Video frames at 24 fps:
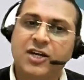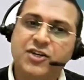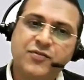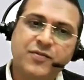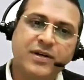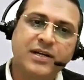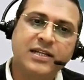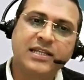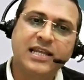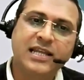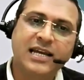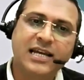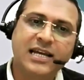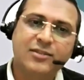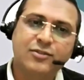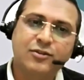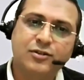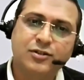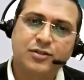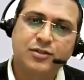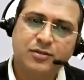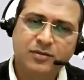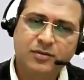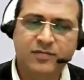Ashwagandha is
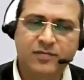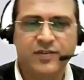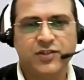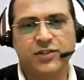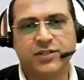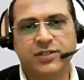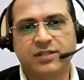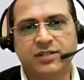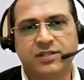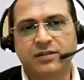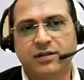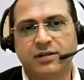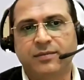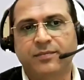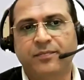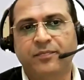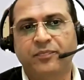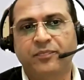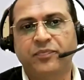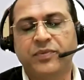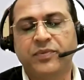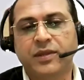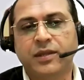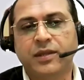also, which is a
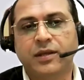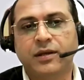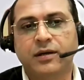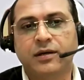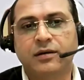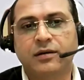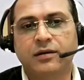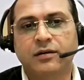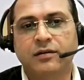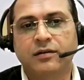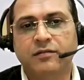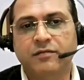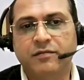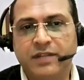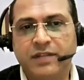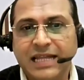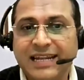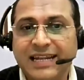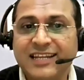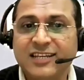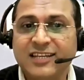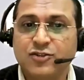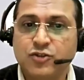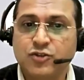
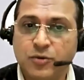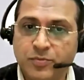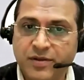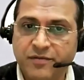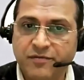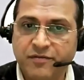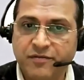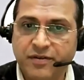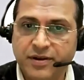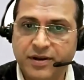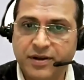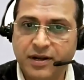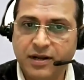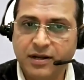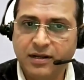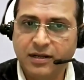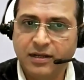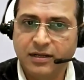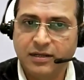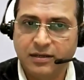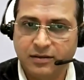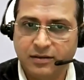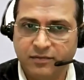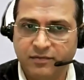Withania somnifera,
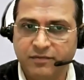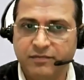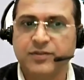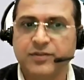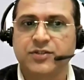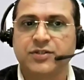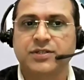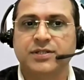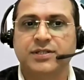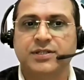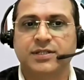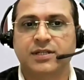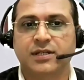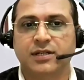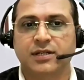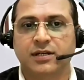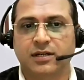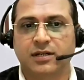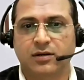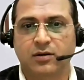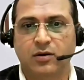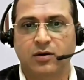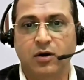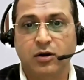which is
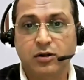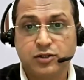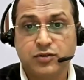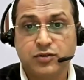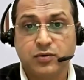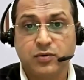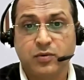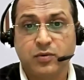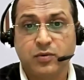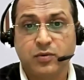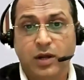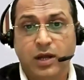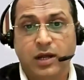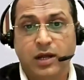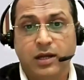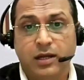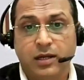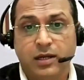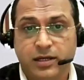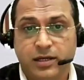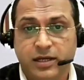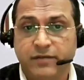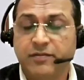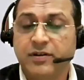also
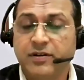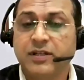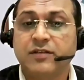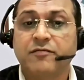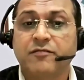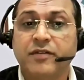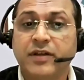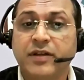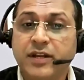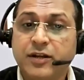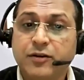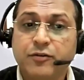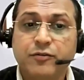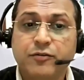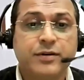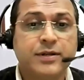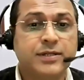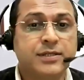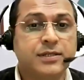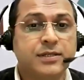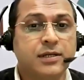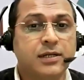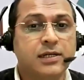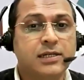giving the very good
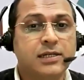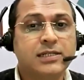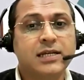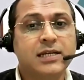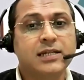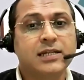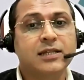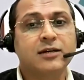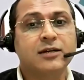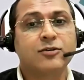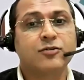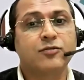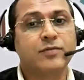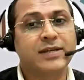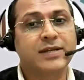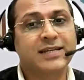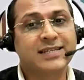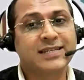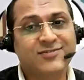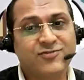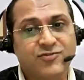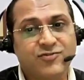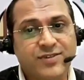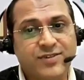results in the
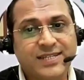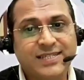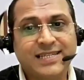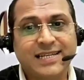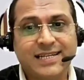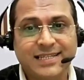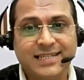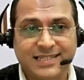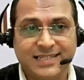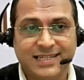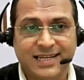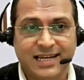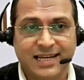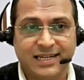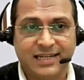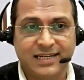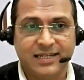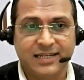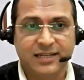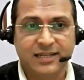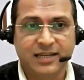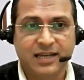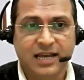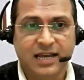chronic stress and
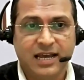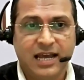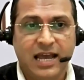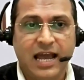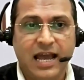anxiety.